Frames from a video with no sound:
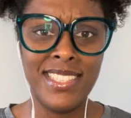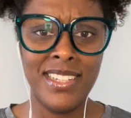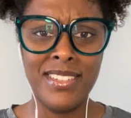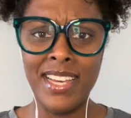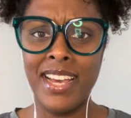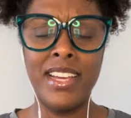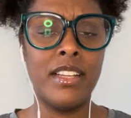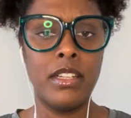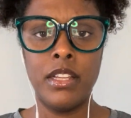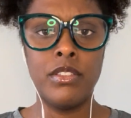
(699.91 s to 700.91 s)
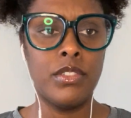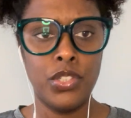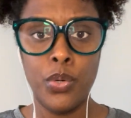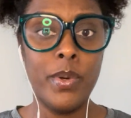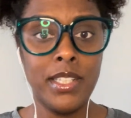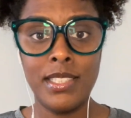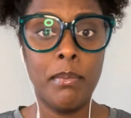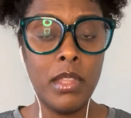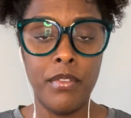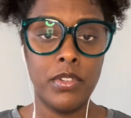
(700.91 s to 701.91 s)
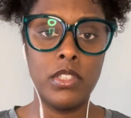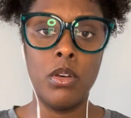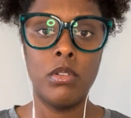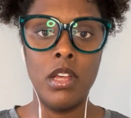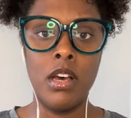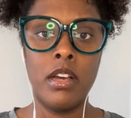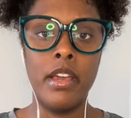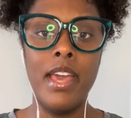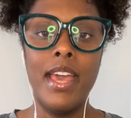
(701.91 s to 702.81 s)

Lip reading: to your diet and doing something for so long,